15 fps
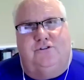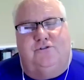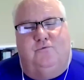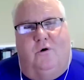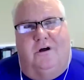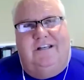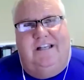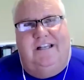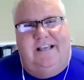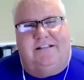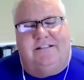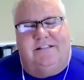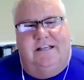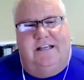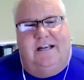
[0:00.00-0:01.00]
Linda, there's
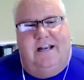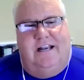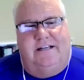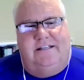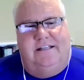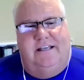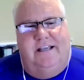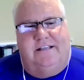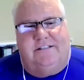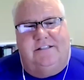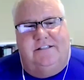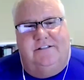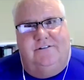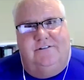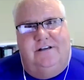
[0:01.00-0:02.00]
one last thing I'd like to
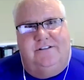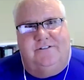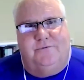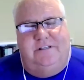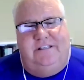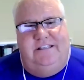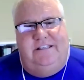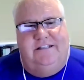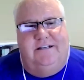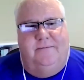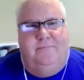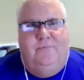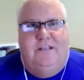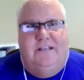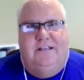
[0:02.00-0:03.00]
ask you as
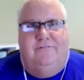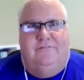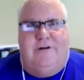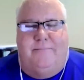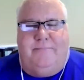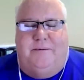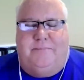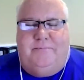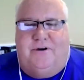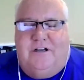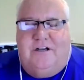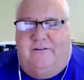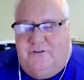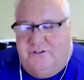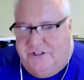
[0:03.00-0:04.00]
we wrap
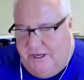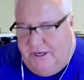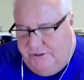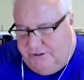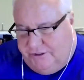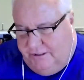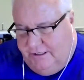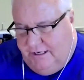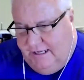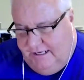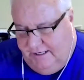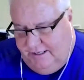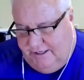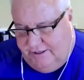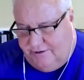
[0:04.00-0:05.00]
up our
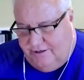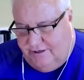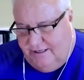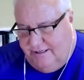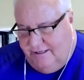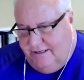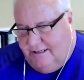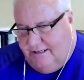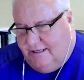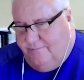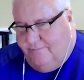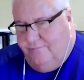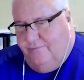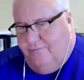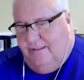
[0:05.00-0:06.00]
conversation here.
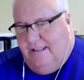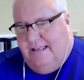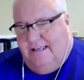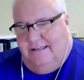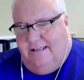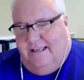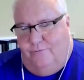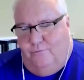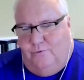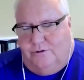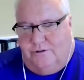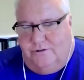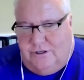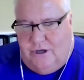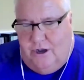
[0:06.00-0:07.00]
And
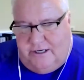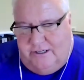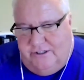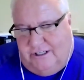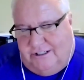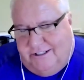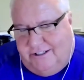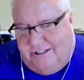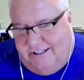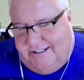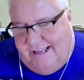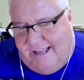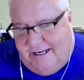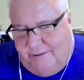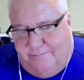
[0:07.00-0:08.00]
again, we're talking to
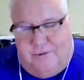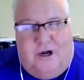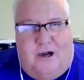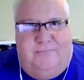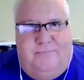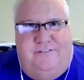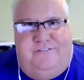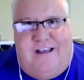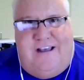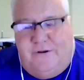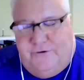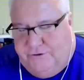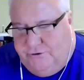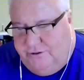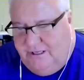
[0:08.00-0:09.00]
Linda Tannenbaum, the
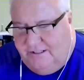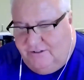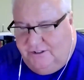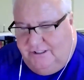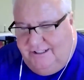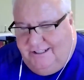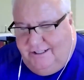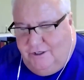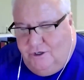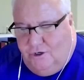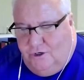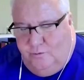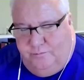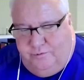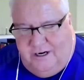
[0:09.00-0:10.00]
founder and
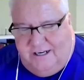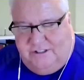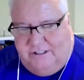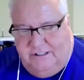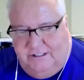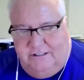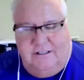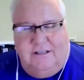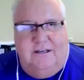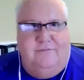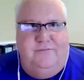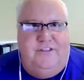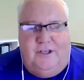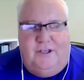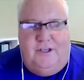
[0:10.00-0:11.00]
CEO, president
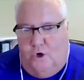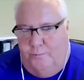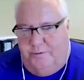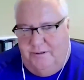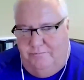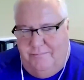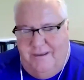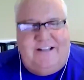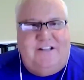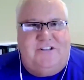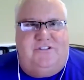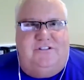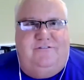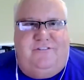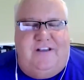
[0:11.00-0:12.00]
of the Open
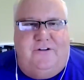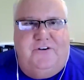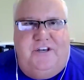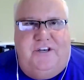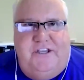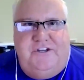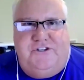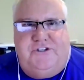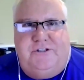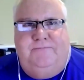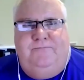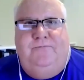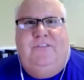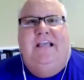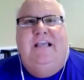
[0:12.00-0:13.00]
Medicine
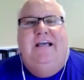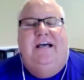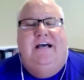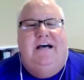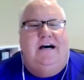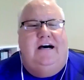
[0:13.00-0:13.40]
Foundation.